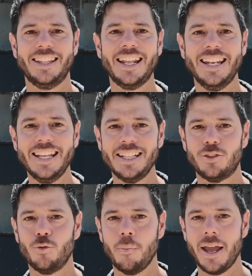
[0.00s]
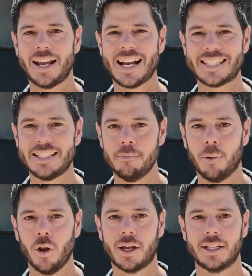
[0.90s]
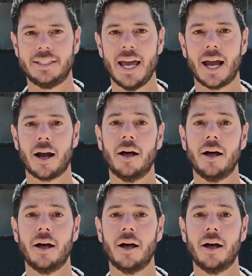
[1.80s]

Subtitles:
they needed to make a symbolic attack